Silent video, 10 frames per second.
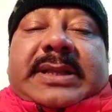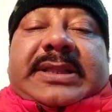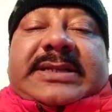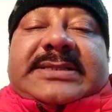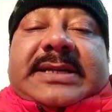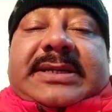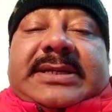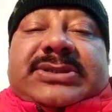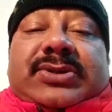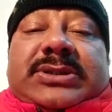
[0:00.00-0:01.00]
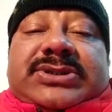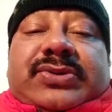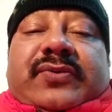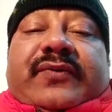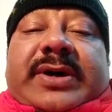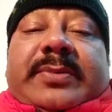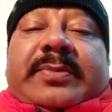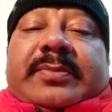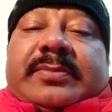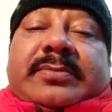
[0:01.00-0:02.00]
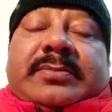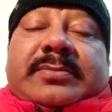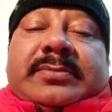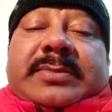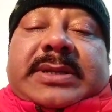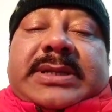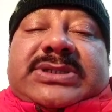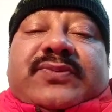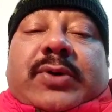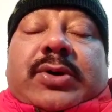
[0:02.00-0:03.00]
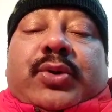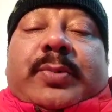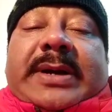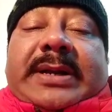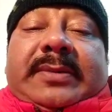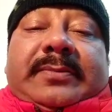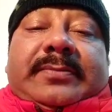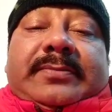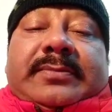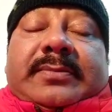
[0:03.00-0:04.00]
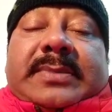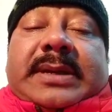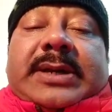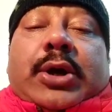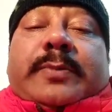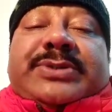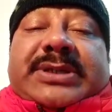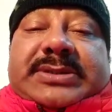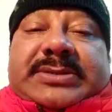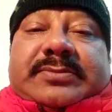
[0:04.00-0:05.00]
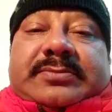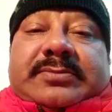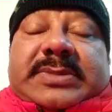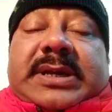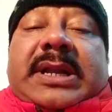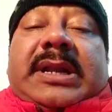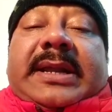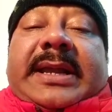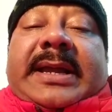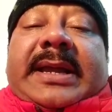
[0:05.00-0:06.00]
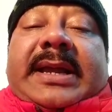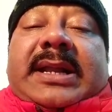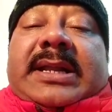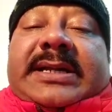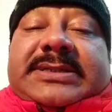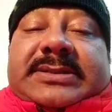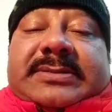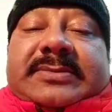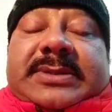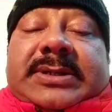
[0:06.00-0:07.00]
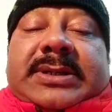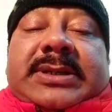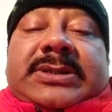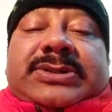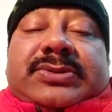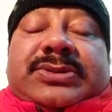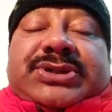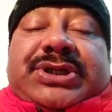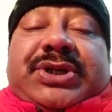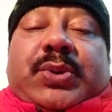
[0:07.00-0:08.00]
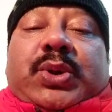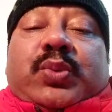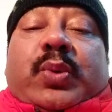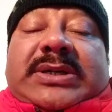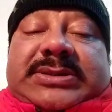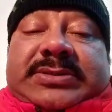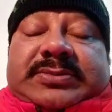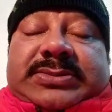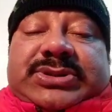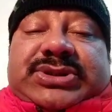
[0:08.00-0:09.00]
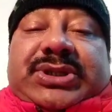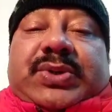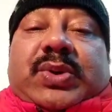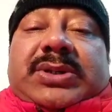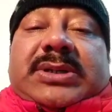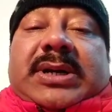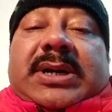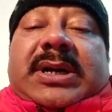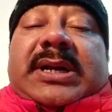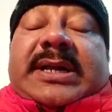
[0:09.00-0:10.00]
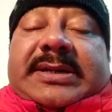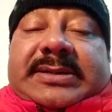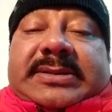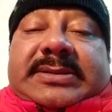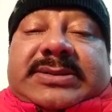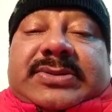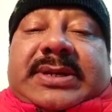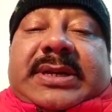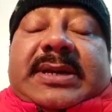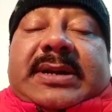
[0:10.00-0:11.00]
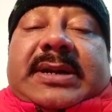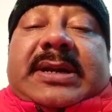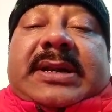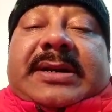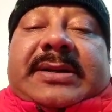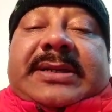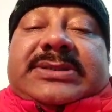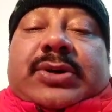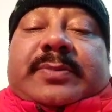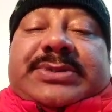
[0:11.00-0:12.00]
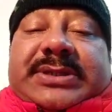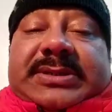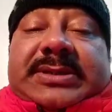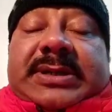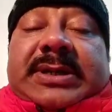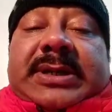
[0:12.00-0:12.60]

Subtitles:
In this sentence also, verb is followed by an object, a letter. So she wrote what? She wrote a letter. So here a letter is object.